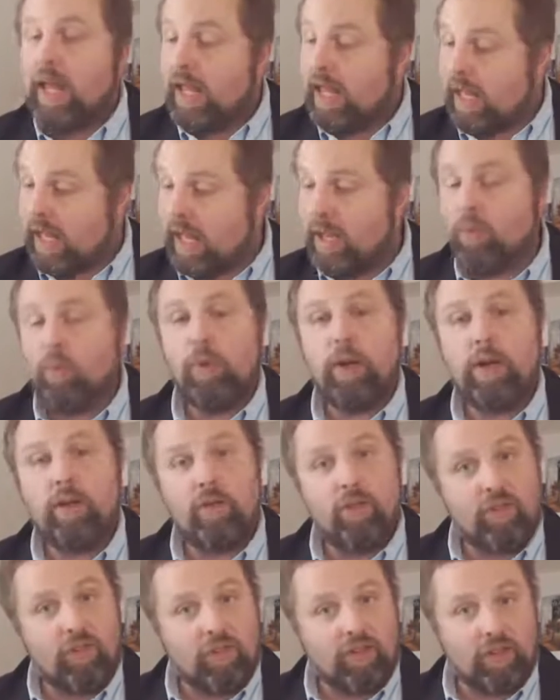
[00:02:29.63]
he
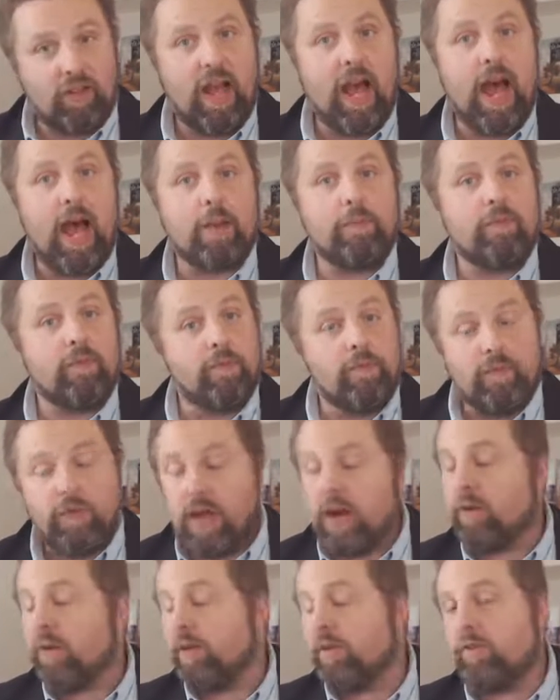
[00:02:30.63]
would slap
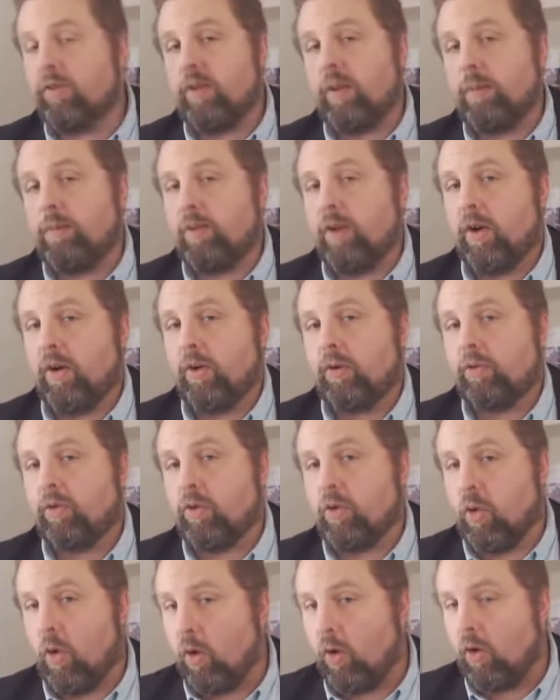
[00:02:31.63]
very steep tariffs
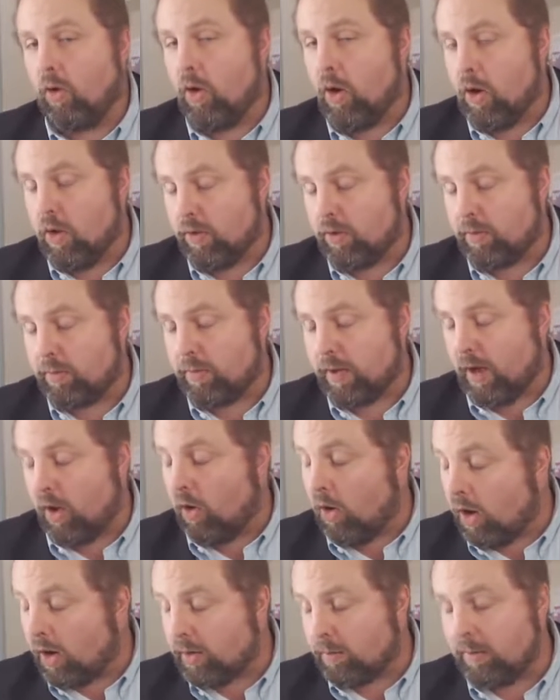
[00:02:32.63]
on all
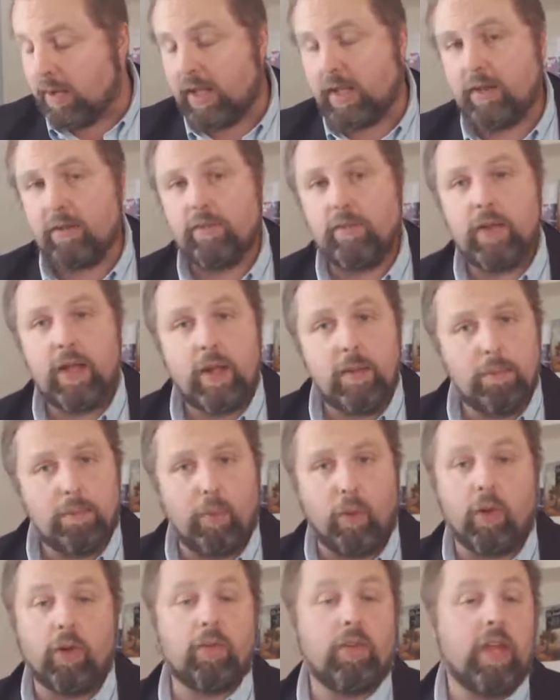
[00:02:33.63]
automotive
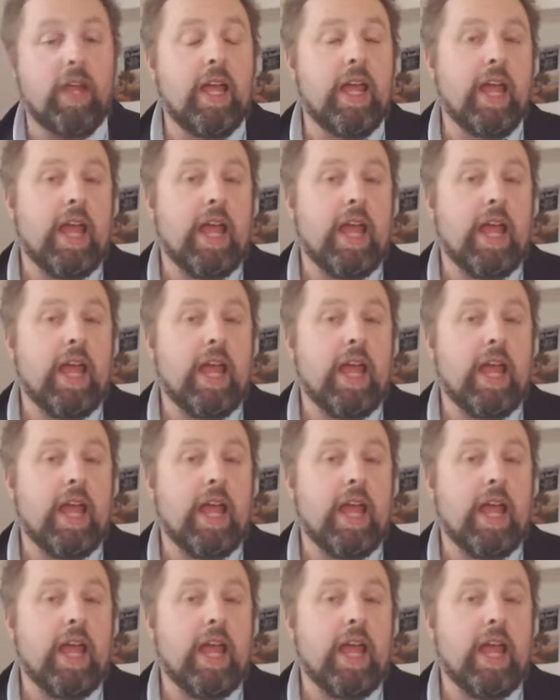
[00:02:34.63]
imports.